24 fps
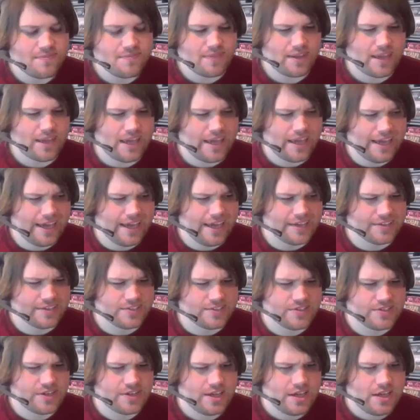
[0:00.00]

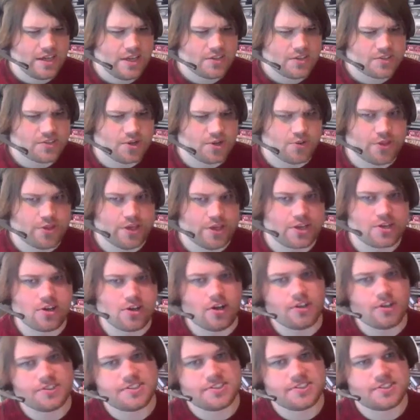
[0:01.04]
and so the
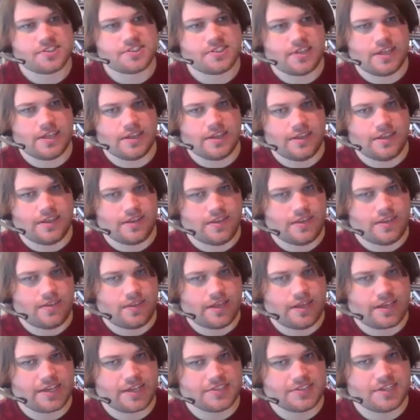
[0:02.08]
occult is,
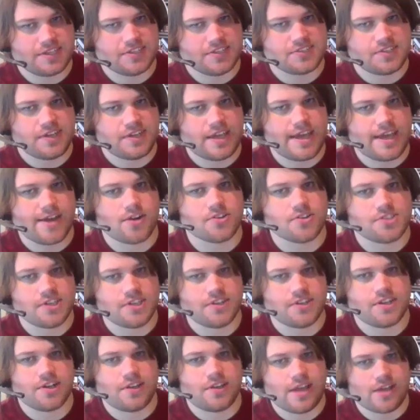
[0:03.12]
like I said, is an energy
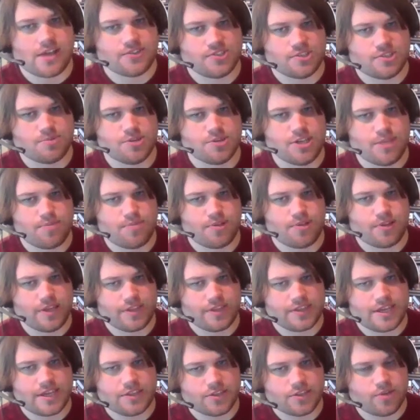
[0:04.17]
that allows you to
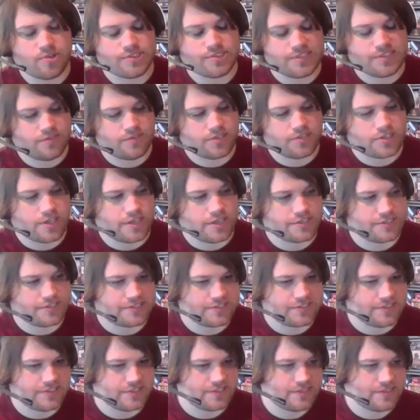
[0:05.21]
manipulate that lowest level
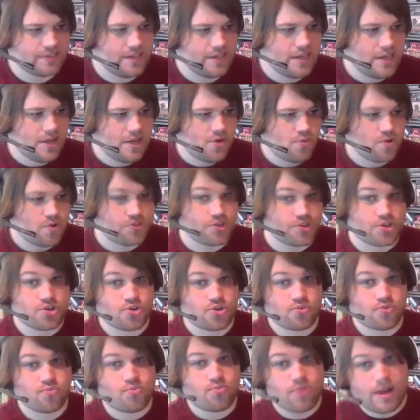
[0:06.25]
consciousness. What the
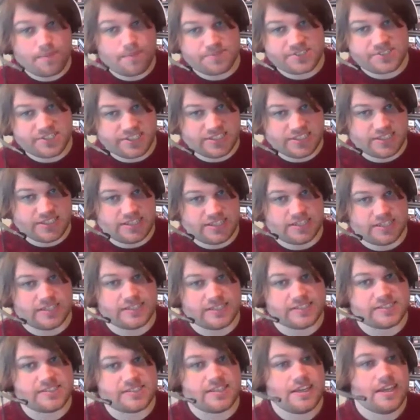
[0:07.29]
corruption
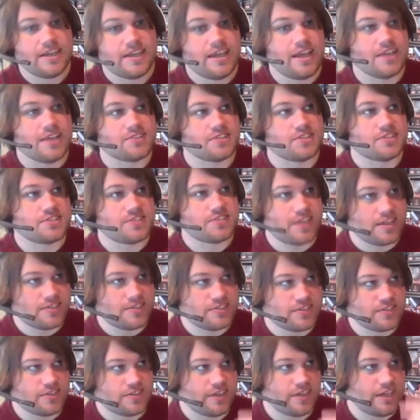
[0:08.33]
is
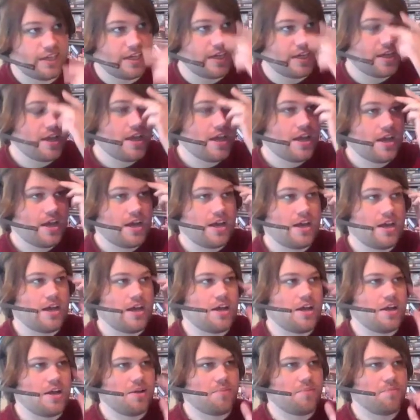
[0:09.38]
essentially
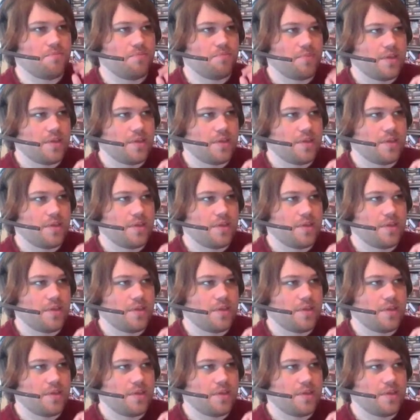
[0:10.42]
a